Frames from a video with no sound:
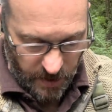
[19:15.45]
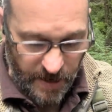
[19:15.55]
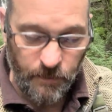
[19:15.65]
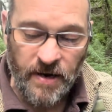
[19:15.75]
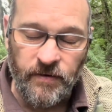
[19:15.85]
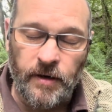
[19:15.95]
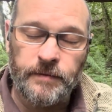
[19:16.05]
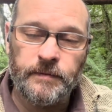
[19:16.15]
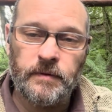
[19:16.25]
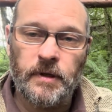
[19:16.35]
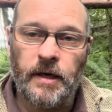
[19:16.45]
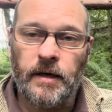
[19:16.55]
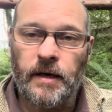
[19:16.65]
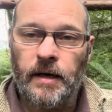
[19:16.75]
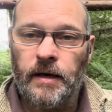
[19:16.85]
However,
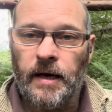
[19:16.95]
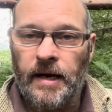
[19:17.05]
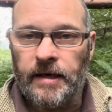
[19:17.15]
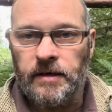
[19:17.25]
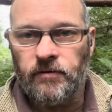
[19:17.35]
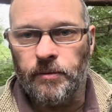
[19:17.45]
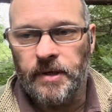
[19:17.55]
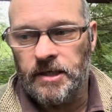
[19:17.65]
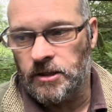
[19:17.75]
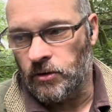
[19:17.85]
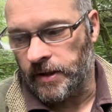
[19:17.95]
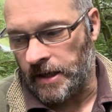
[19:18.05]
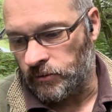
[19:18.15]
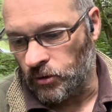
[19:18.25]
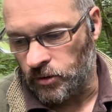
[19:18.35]
Alec from Easygoing
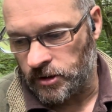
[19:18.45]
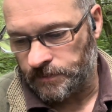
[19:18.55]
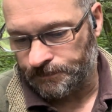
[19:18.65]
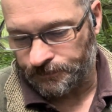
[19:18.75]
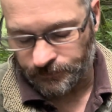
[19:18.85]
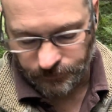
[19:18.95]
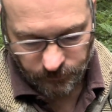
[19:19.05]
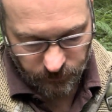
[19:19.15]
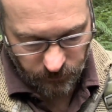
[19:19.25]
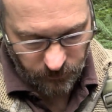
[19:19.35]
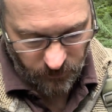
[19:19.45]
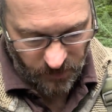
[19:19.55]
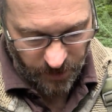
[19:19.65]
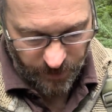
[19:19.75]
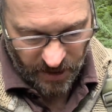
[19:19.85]
Outdoors,
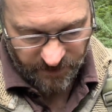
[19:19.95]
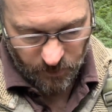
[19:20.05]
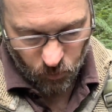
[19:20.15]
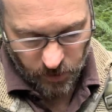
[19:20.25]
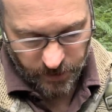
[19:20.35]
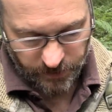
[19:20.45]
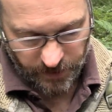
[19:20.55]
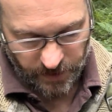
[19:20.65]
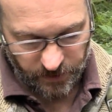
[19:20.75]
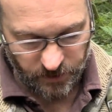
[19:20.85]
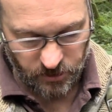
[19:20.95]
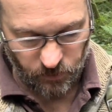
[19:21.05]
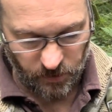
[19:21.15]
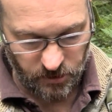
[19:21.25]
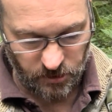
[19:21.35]
him and I have been working together, as
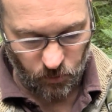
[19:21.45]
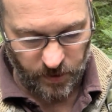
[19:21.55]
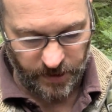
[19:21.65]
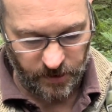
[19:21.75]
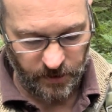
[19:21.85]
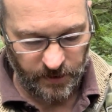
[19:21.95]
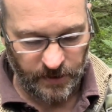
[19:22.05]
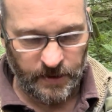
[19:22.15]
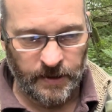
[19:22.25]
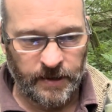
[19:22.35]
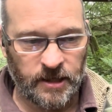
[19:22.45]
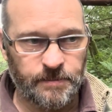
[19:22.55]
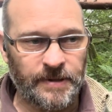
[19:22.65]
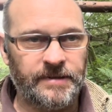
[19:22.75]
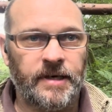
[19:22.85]
you're aware. He's
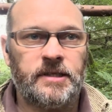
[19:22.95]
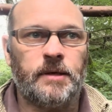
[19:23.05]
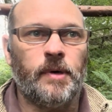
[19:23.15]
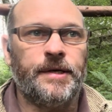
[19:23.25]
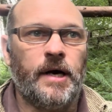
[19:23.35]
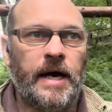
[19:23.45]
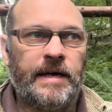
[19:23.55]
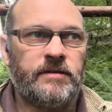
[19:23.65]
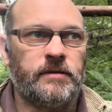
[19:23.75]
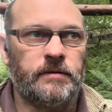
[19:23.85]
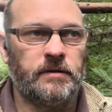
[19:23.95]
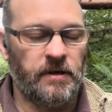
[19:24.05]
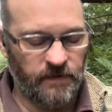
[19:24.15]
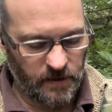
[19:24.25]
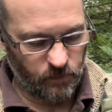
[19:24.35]
been testing my knives, and
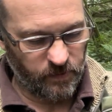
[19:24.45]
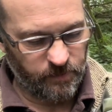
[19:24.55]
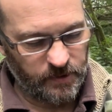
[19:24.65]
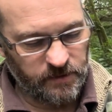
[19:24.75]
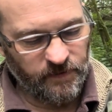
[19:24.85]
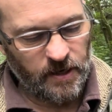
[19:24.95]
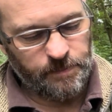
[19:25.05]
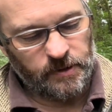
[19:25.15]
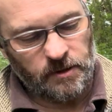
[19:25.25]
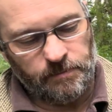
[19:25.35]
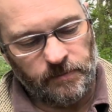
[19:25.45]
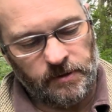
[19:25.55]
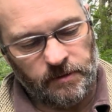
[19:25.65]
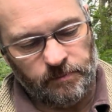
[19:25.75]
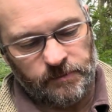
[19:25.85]
we've been developing
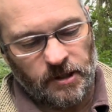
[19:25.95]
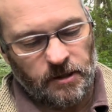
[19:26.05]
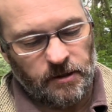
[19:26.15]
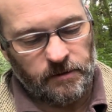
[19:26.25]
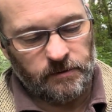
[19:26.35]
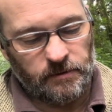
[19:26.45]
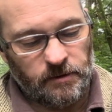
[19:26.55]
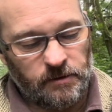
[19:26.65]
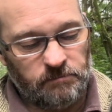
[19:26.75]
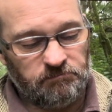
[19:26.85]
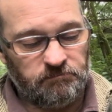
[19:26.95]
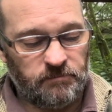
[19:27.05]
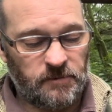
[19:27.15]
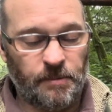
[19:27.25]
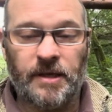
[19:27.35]
them
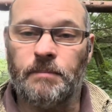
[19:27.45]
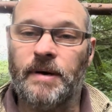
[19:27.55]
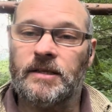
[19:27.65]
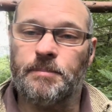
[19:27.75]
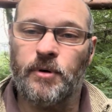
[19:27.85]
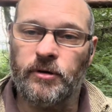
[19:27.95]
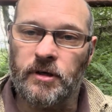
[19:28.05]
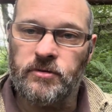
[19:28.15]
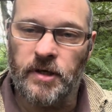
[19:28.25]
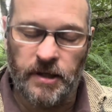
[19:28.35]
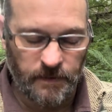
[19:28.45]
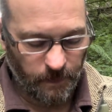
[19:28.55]
to make them better products, really.